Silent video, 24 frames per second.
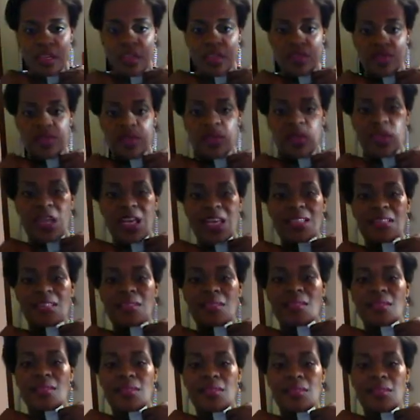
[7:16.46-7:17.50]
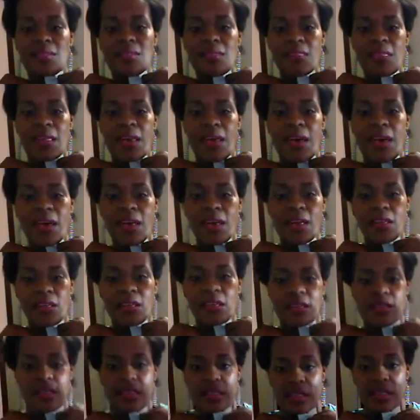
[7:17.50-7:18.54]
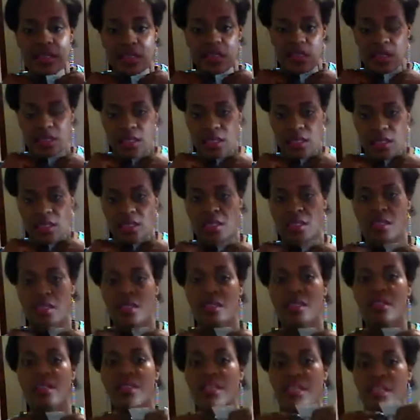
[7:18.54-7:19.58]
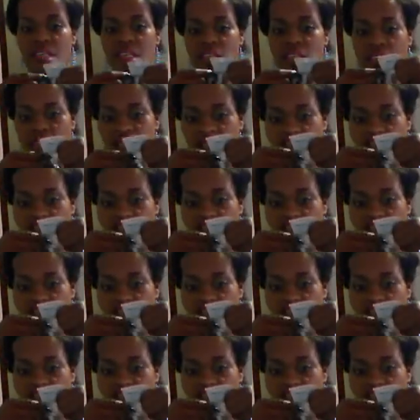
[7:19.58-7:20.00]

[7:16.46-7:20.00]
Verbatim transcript: If you guys can see that, it